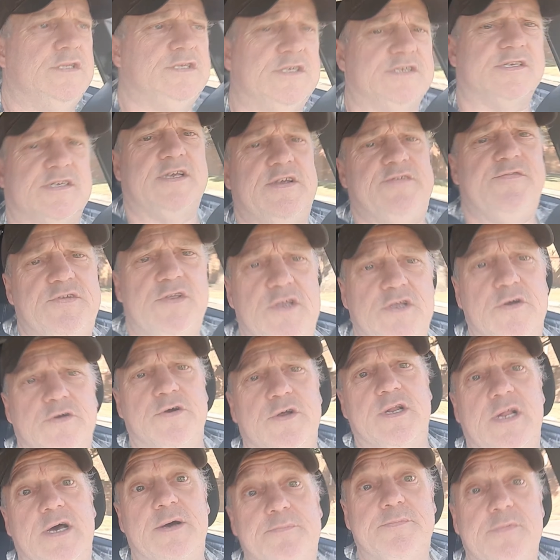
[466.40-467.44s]
just giving you
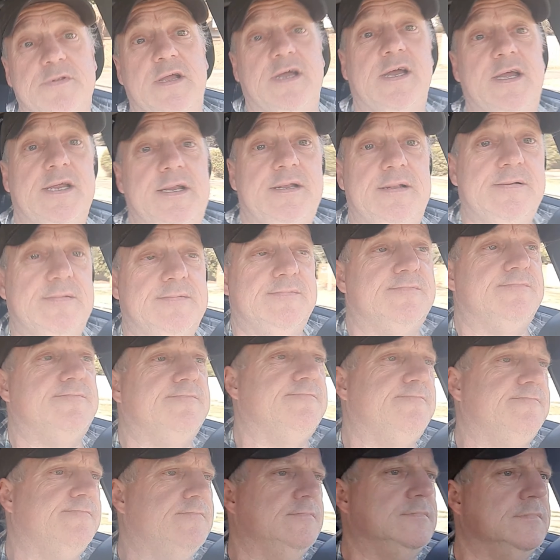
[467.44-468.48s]
an update
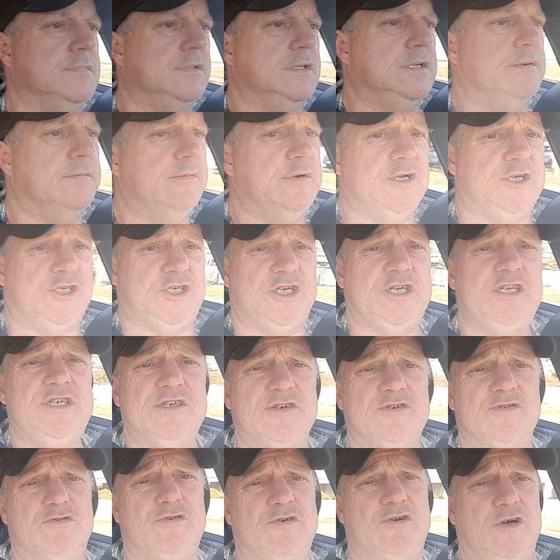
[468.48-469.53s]
but she's
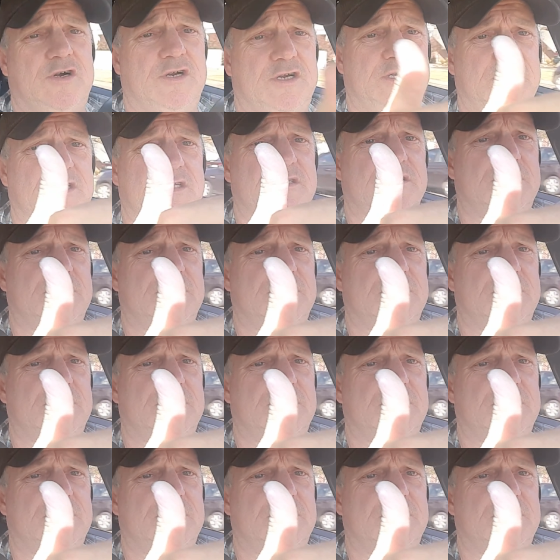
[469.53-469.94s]
all right